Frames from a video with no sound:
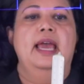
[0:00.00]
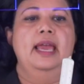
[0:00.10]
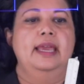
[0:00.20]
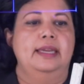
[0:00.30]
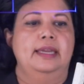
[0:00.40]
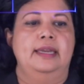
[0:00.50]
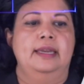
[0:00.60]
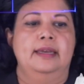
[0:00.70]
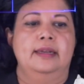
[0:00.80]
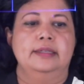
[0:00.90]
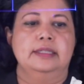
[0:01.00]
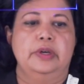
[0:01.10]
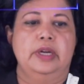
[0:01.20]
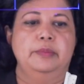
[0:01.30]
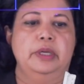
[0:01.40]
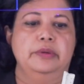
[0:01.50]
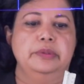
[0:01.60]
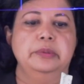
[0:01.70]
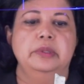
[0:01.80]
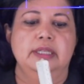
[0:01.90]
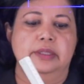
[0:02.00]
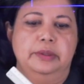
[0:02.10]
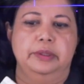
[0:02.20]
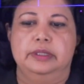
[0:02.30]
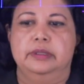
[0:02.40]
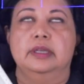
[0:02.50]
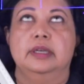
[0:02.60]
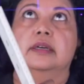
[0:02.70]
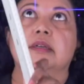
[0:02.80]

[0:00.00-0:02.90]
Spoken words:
And grab your ruler, go to the